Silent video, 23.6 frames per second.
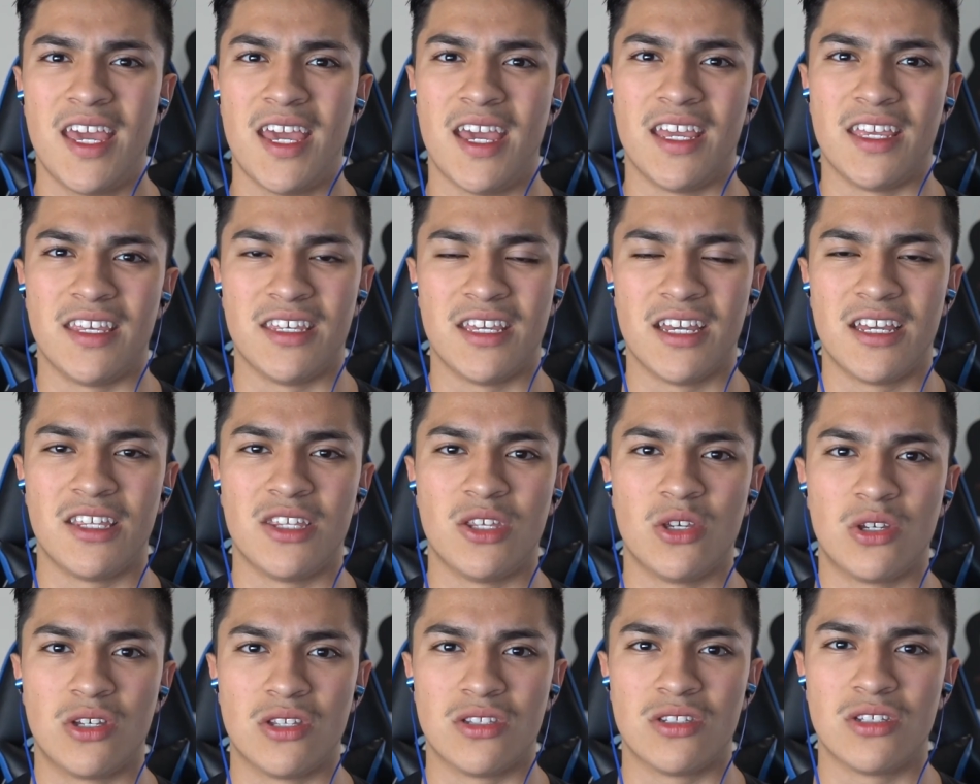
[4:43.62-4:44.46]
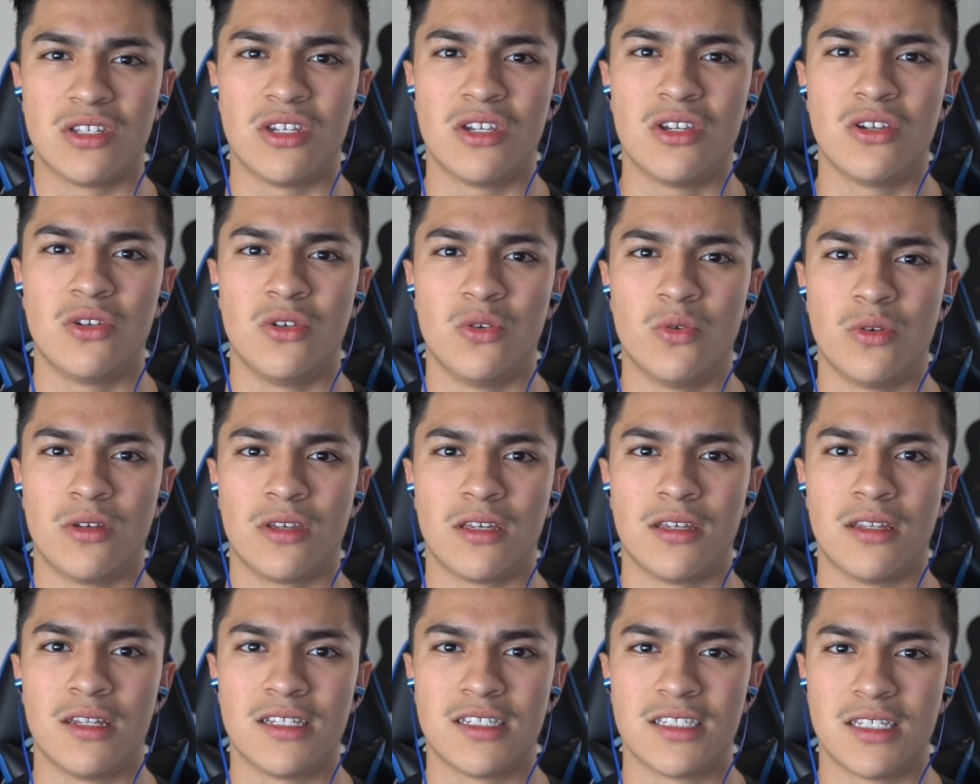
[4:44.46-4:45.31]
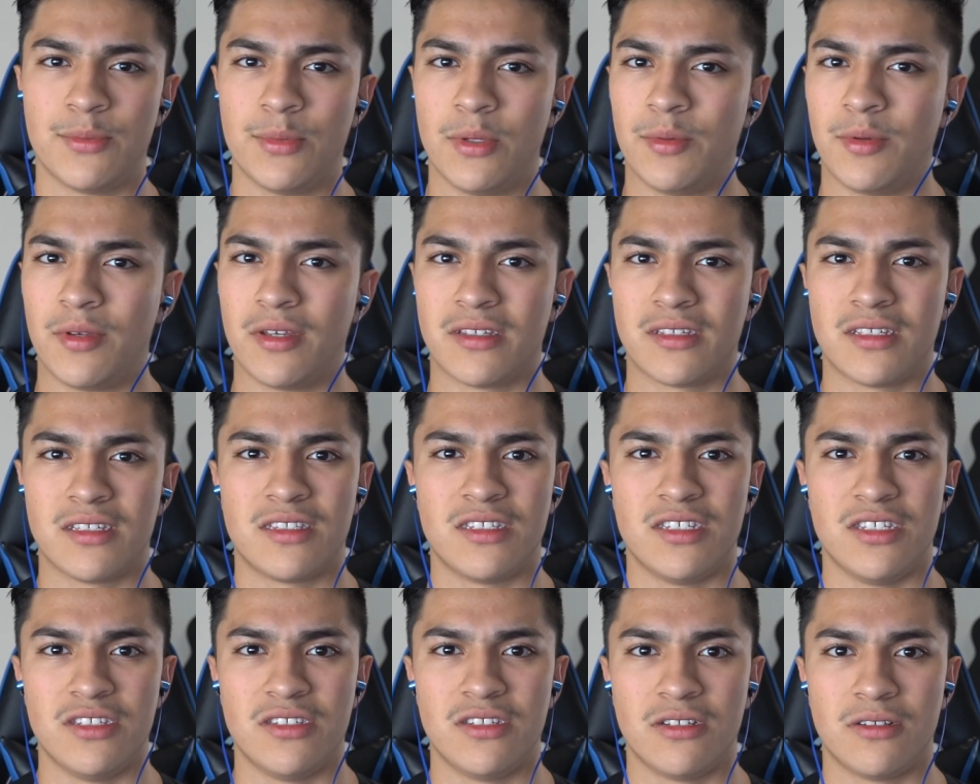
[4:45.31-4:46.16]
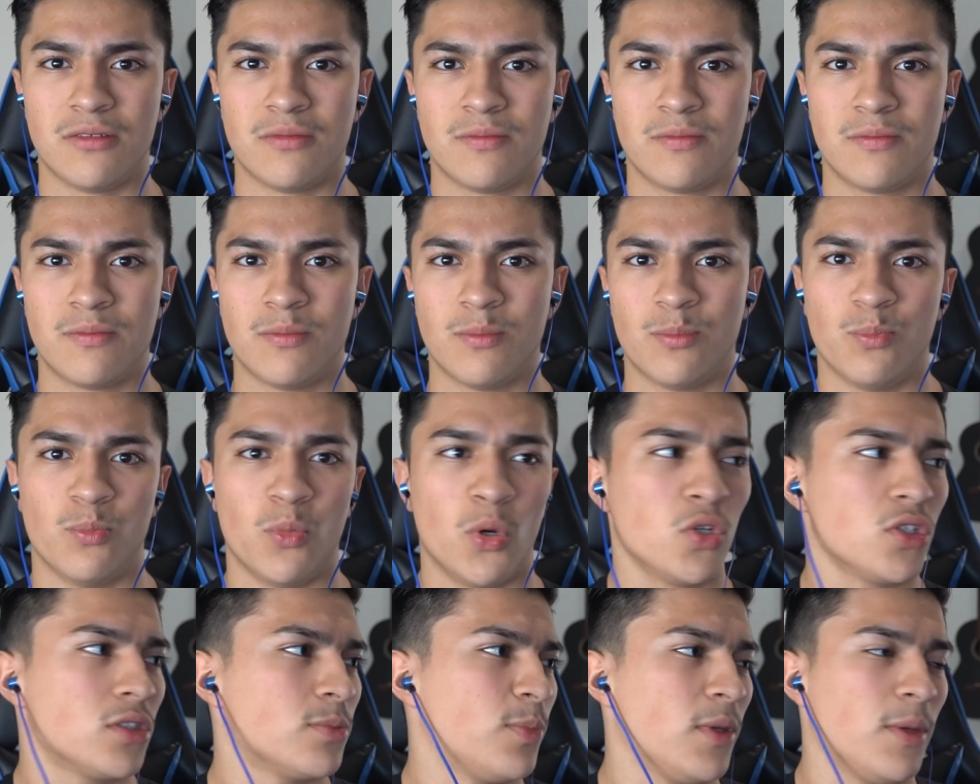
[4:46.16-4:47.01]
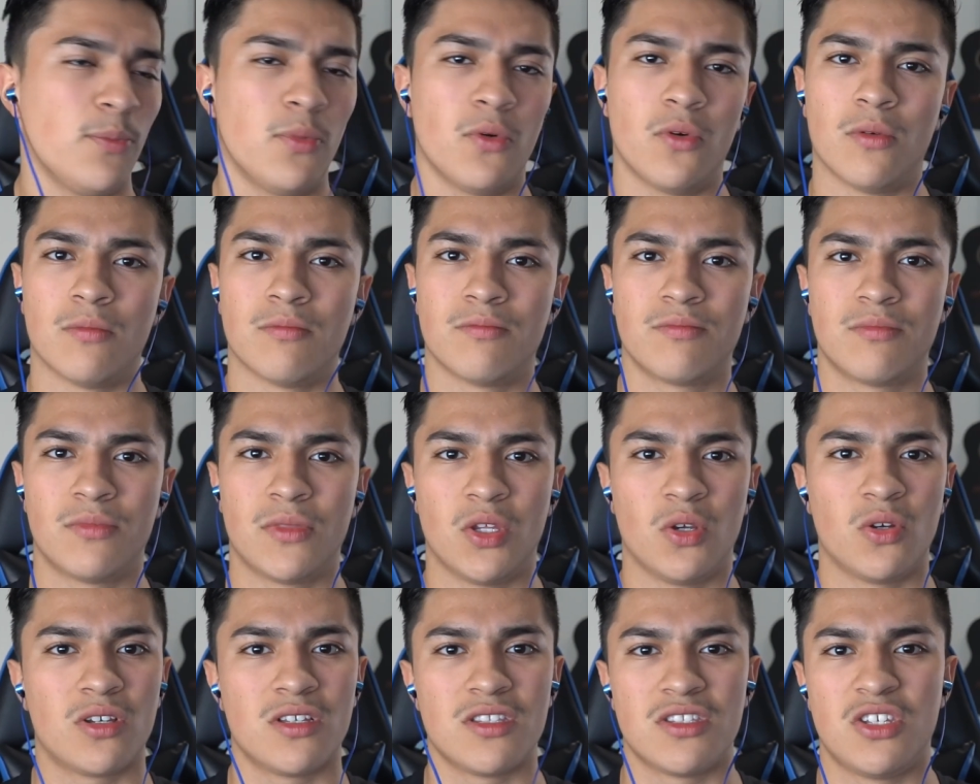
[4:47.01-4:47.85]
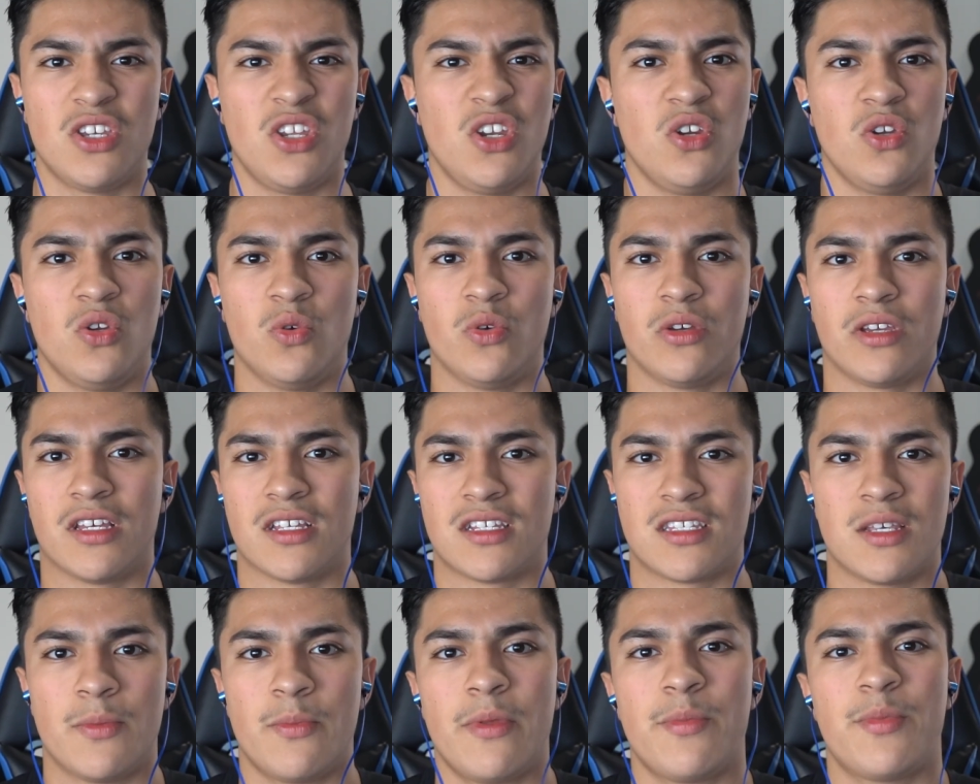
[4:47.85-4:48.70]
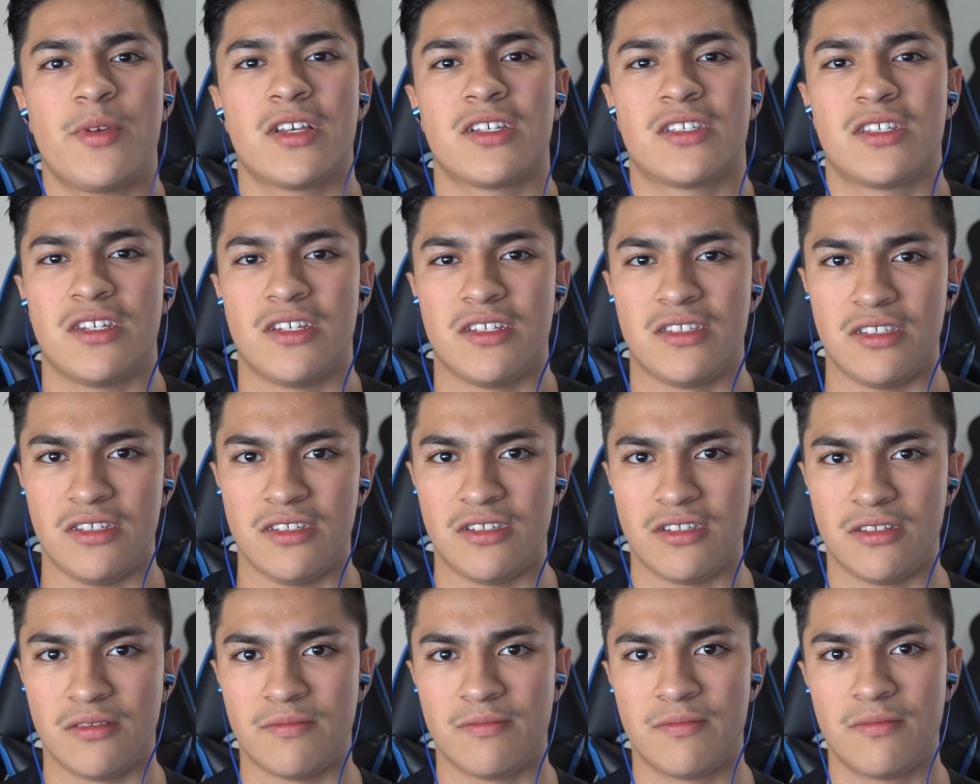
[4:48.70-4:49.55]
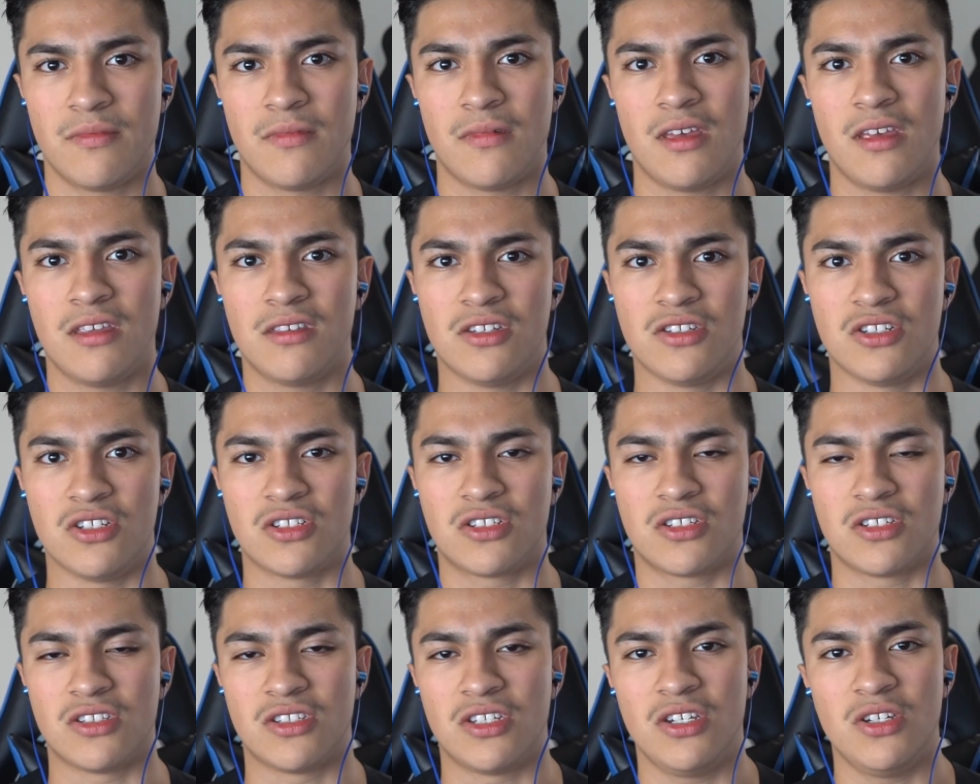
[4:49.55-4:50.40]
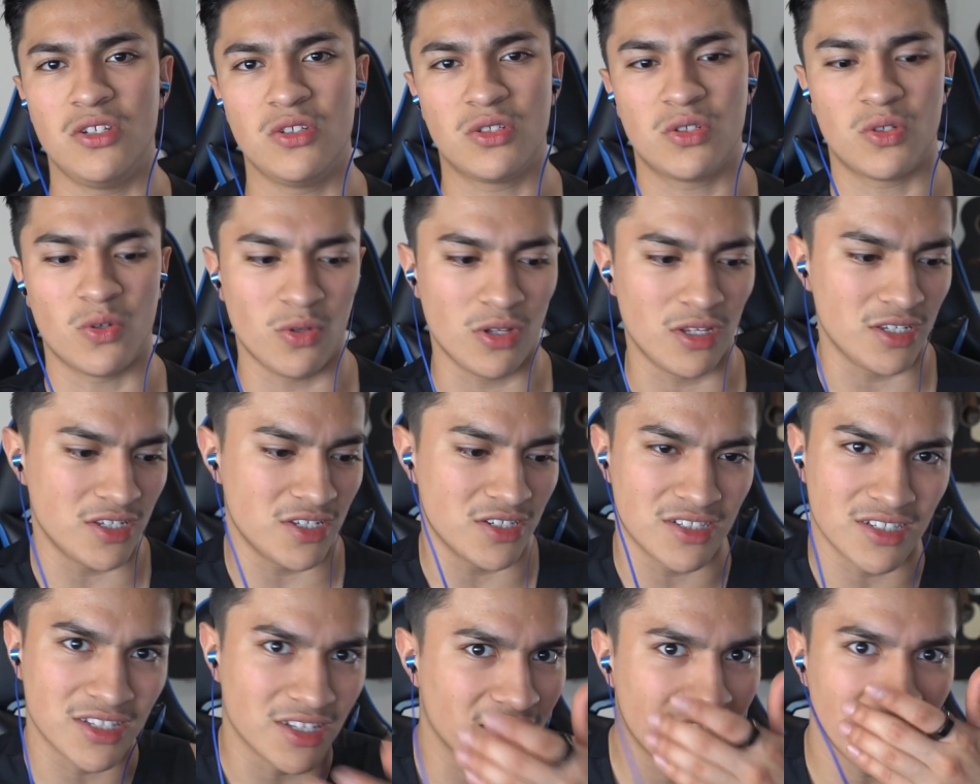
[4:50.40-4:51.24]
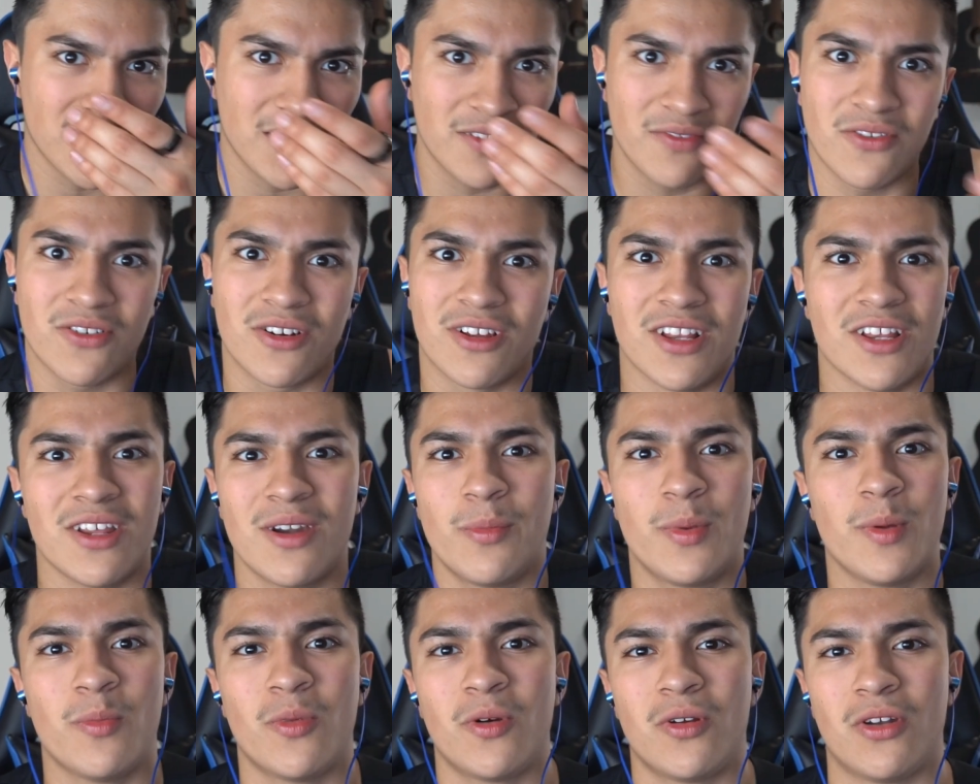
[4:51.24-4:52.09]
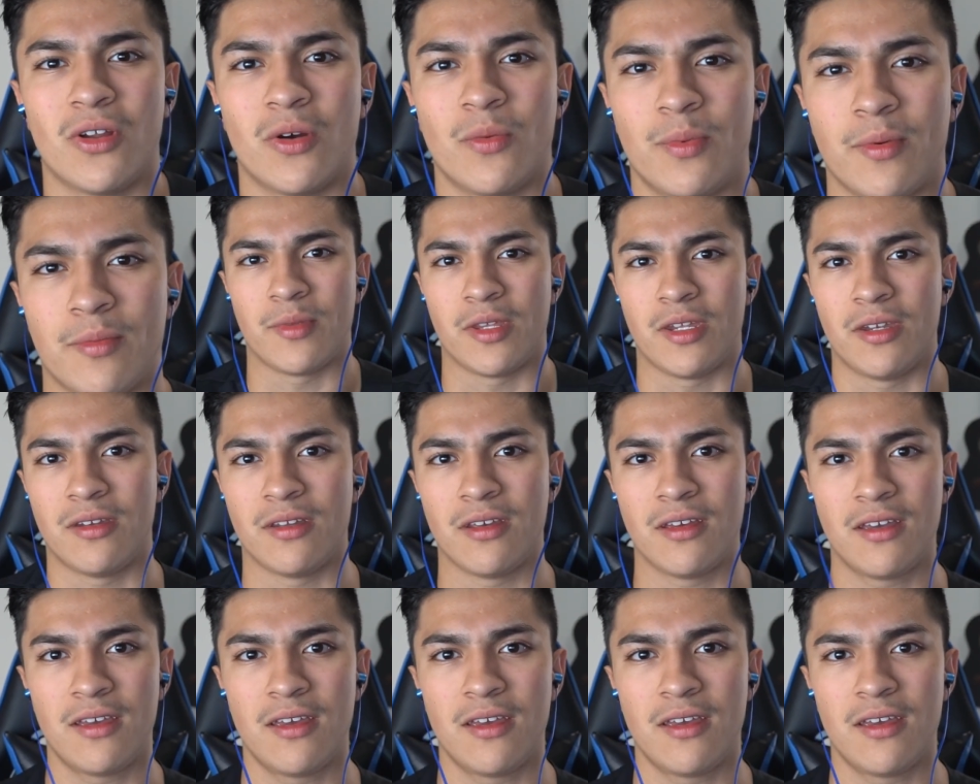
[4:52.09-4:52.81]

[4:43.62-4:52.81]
And yet you continue doing it simply because it's easy. Most people, they'll continue doing it simply because it is easy just continue scrolling, just looking for a little bit more dopamine.